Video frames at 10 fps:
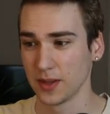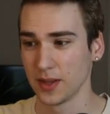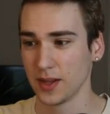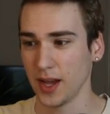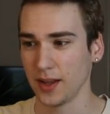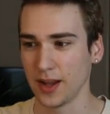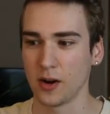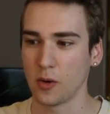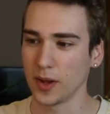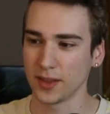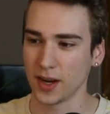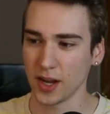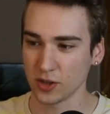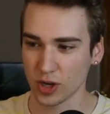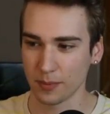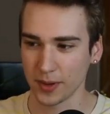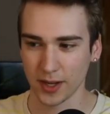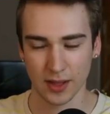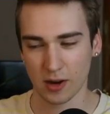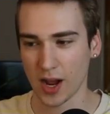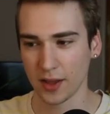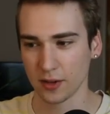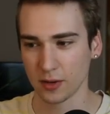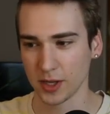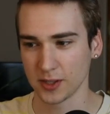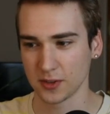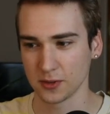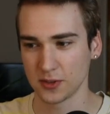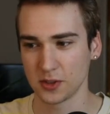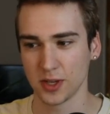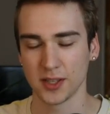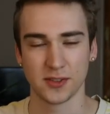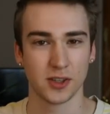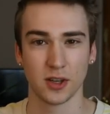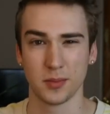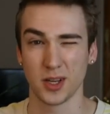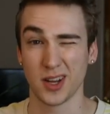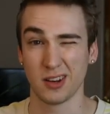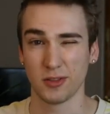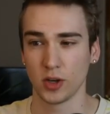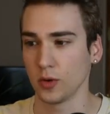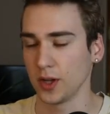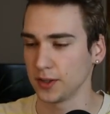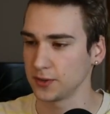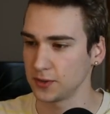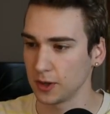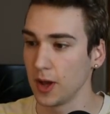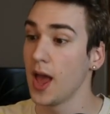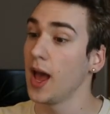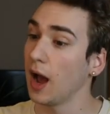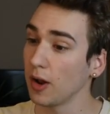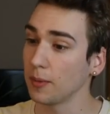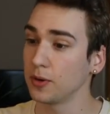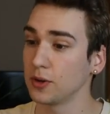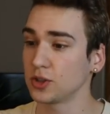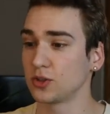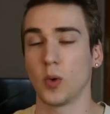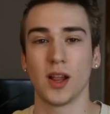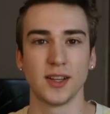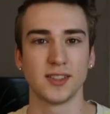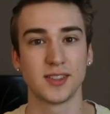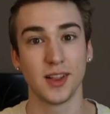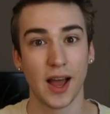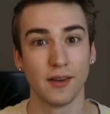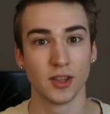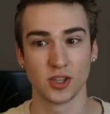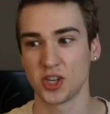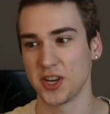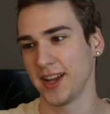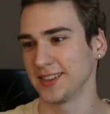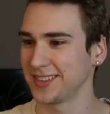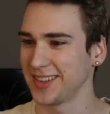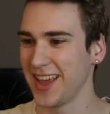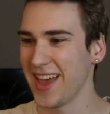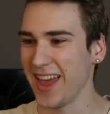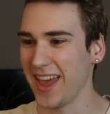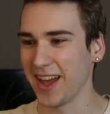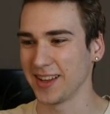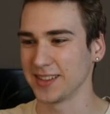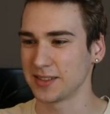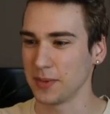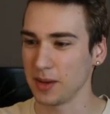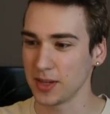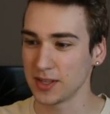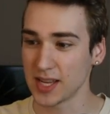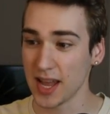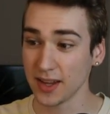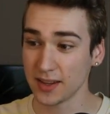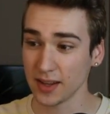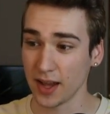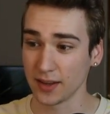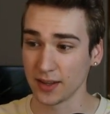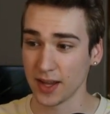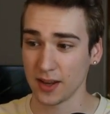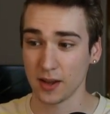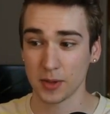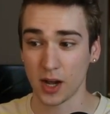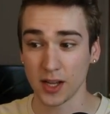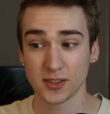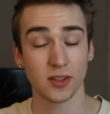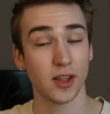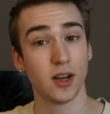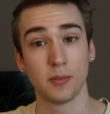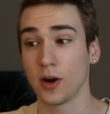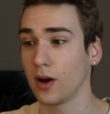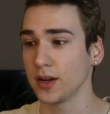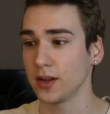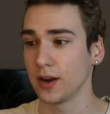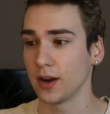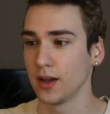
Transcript: And I don't want the knight jumping in there either because those two knights are going to be kind of annoying. So I want to push while I still have the chance. And maybe take and get him an isolated pawn here.